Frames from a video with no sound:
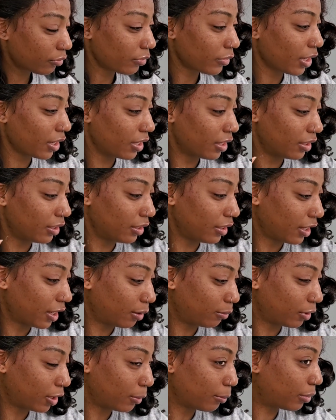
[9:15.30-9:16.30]
And yeah, I'm
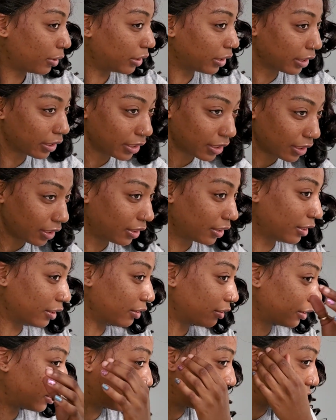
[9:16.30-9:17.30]
not plucking this
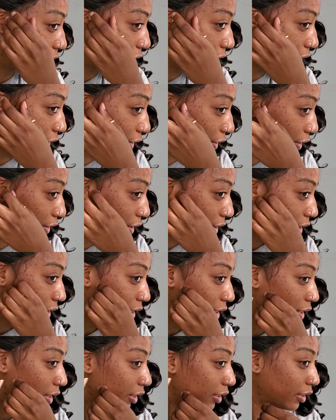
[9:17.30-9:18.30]
hair.
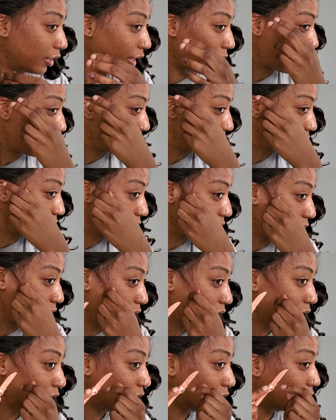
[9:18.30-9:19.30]
Yeah, it's not
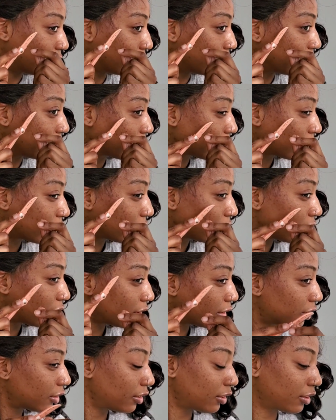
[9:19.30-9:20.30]
gonna look,
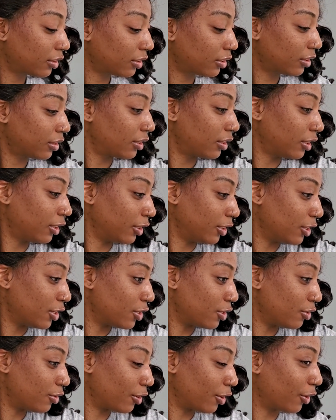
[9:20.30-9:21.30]

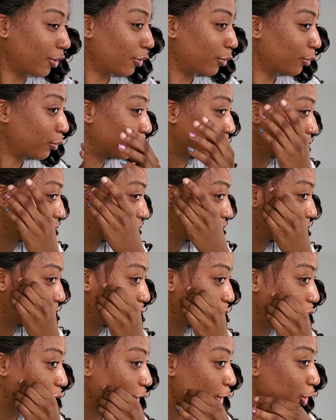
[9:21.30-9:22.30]
you know,
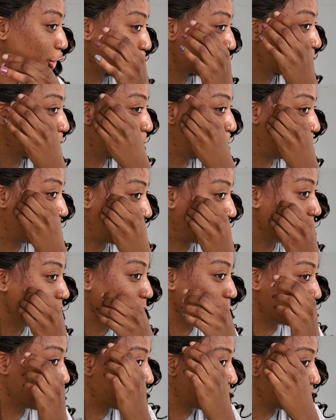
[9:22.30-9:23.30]
we're gonna do our
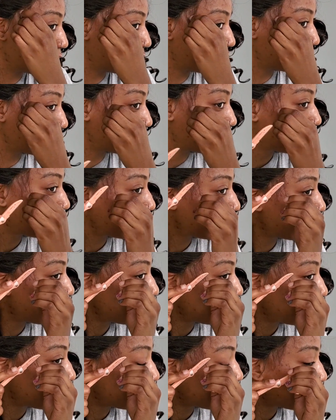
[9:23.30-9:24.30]
best with it.
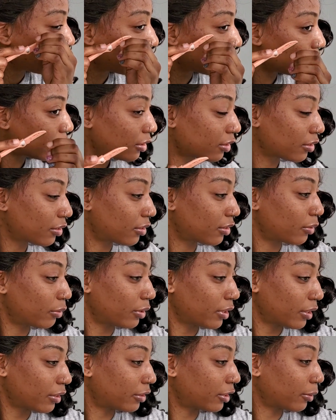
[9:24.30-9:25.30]
Because no one
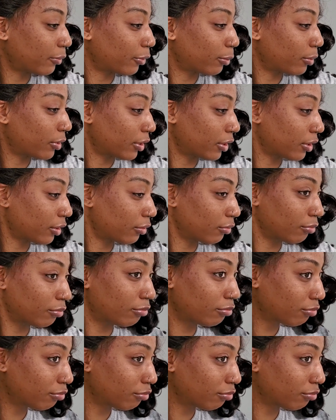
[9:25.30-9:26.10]
has time for plucking.